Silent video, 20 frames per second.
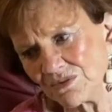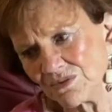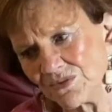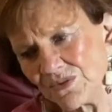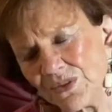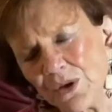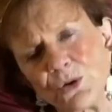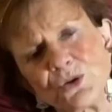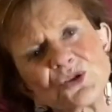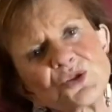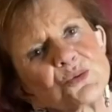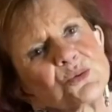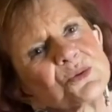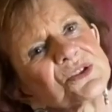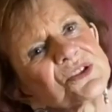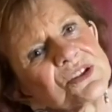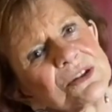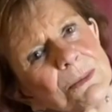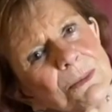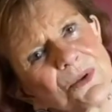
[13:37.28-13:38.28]
Those were
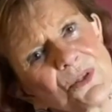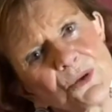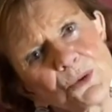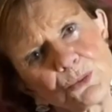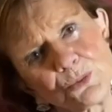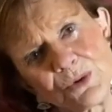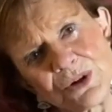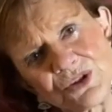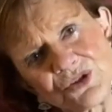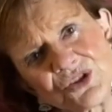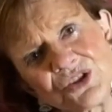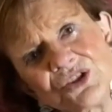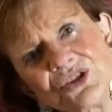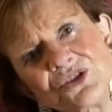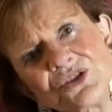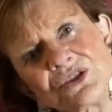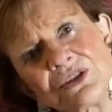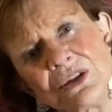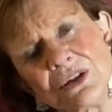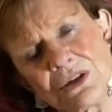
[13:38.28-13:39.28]
some of the
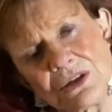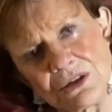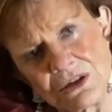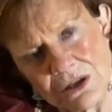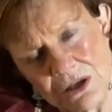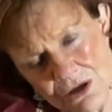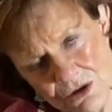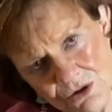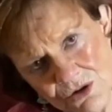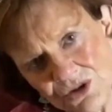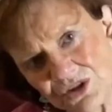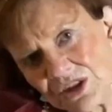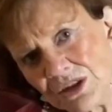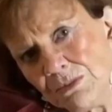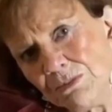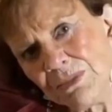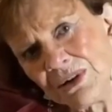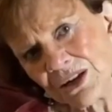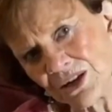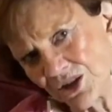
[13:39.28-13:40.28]
richest years
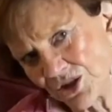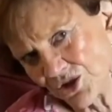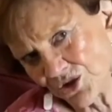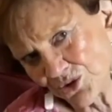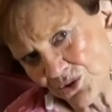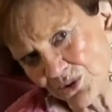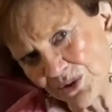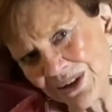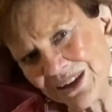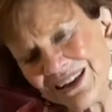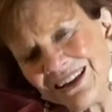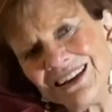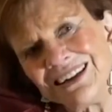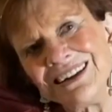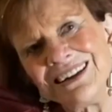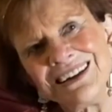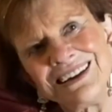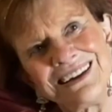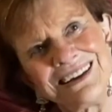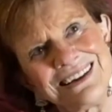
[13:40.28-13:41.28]
in ministry,
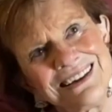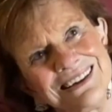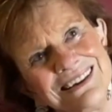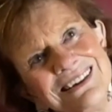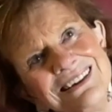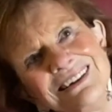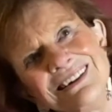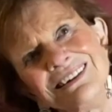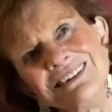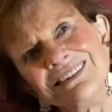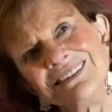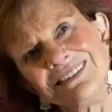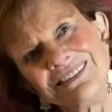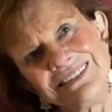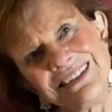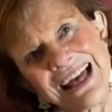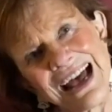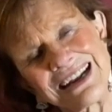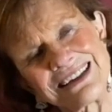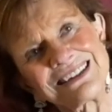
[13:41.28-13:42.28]

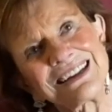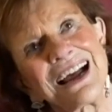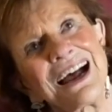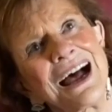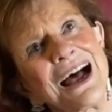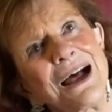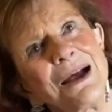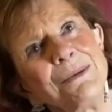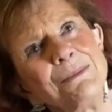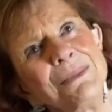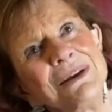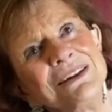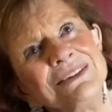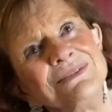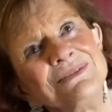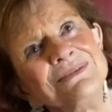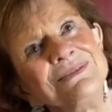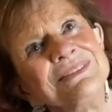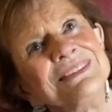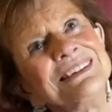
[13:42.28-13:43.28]
that time
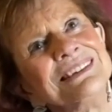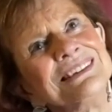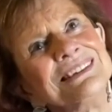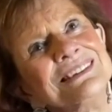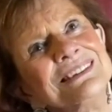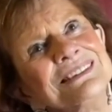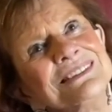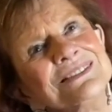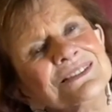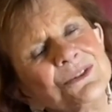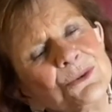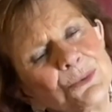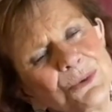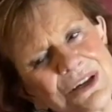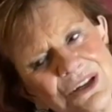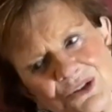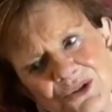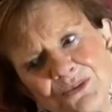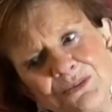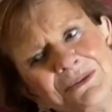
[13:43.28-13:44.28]
in the
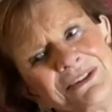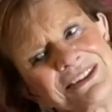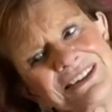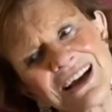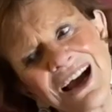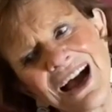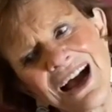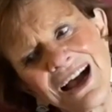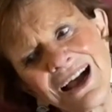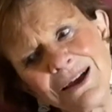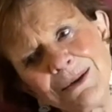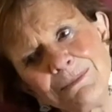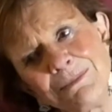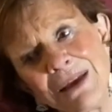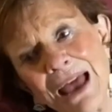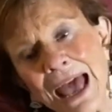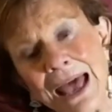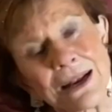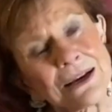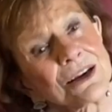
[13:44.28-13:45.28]
Richmond time.
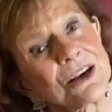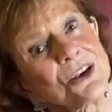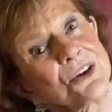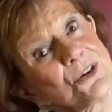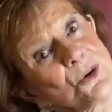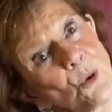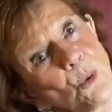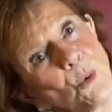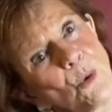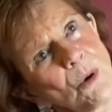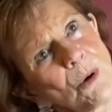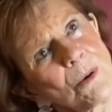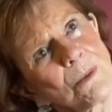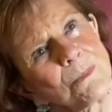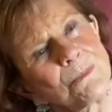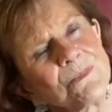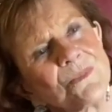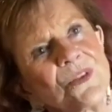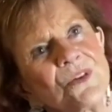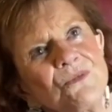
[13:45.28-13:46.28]
And Lenore,
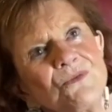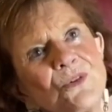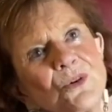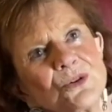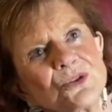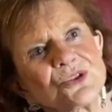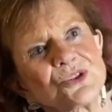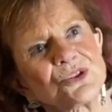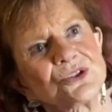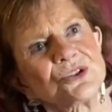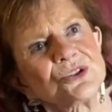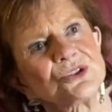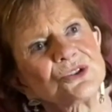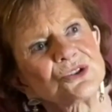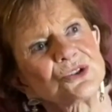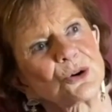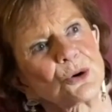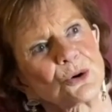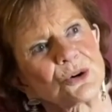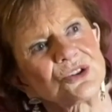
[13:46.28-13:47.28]
the first
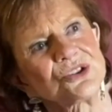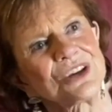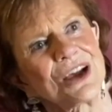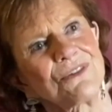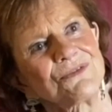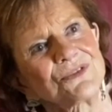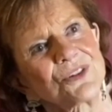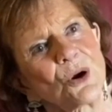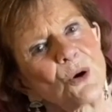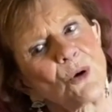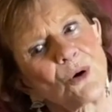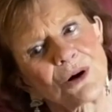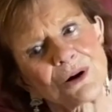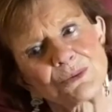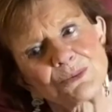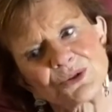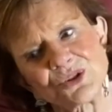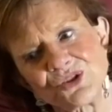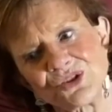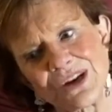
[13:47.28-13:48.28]
church after Hartley
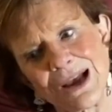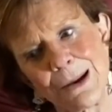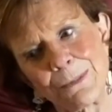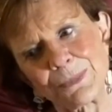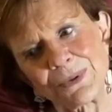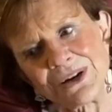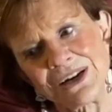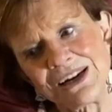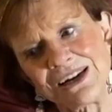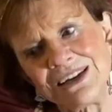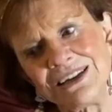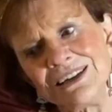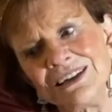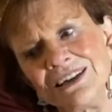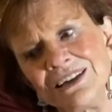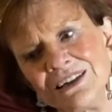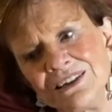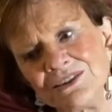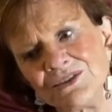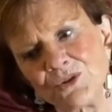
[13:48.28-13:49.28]
was chaplain at
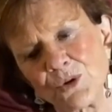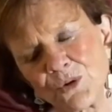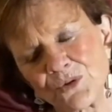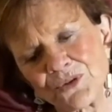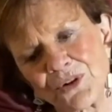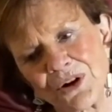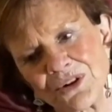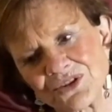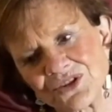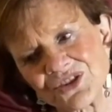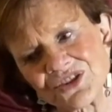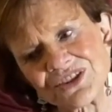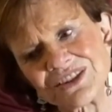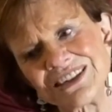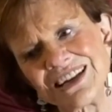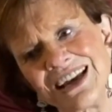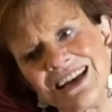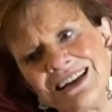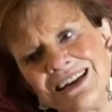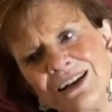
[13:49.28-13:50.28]
North Carolina
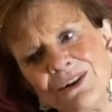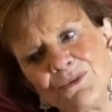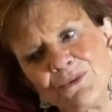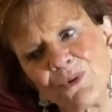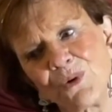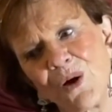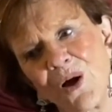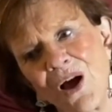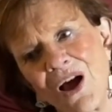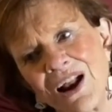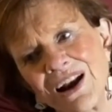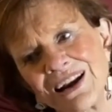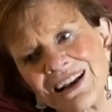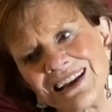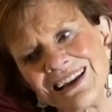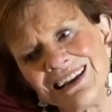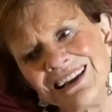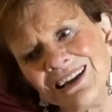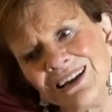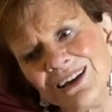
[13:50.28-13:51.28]
State in Raleigh,